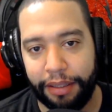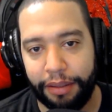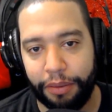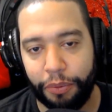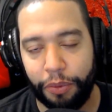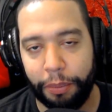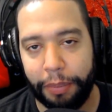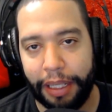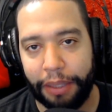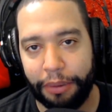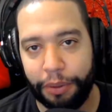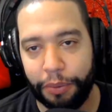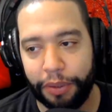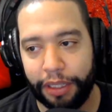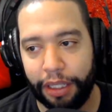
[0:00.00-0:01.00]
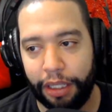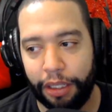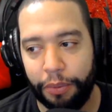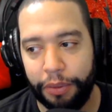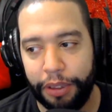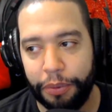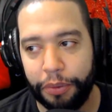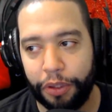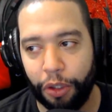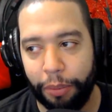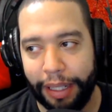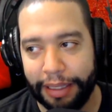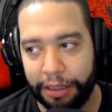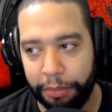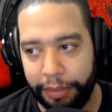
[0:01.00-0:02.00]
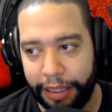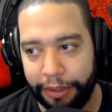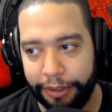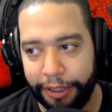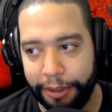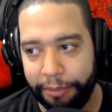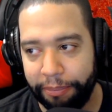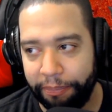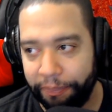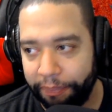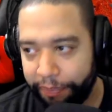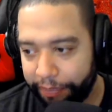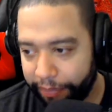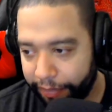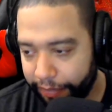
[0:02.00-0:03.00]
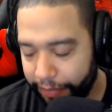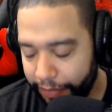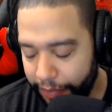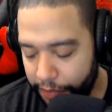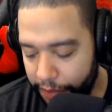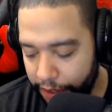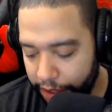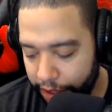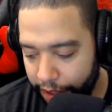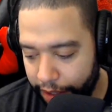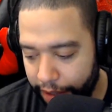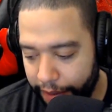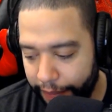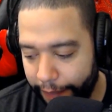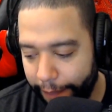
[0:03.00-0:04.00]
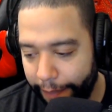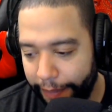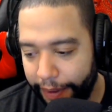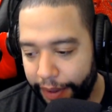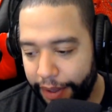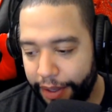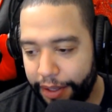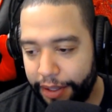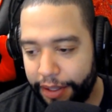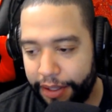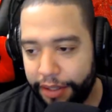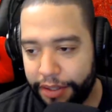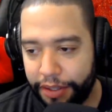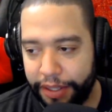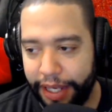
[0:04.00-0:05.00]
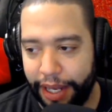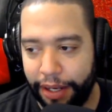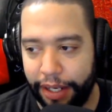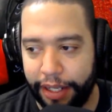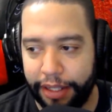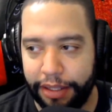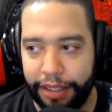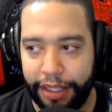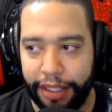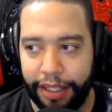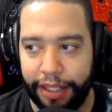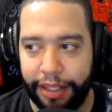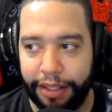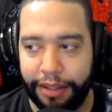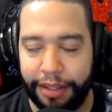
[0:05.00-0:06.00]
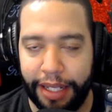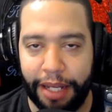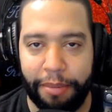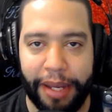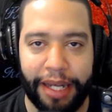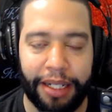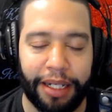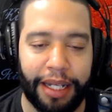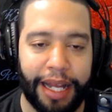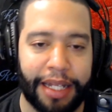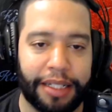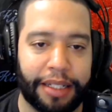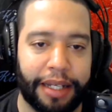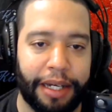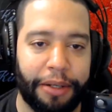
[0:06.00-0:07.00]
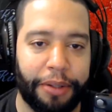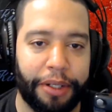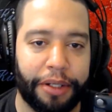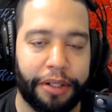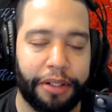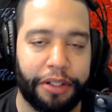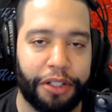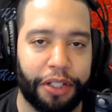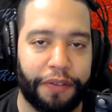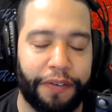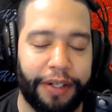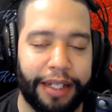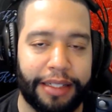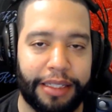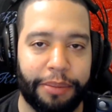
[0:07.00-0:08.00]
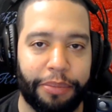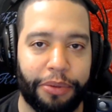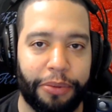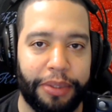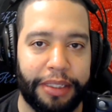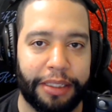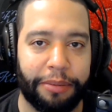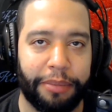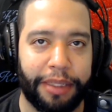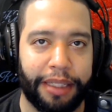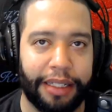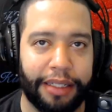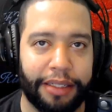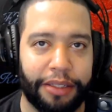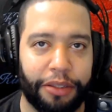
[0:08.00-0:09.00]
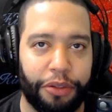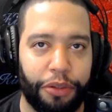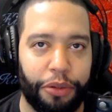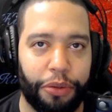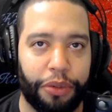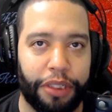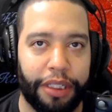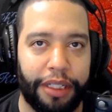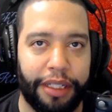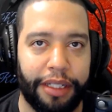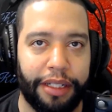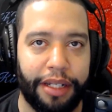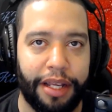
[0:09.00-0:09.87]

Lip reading: when Barry would when you would go back to Barry. So yeah, it made it a lot scarier just for that simple reason, because you couldn't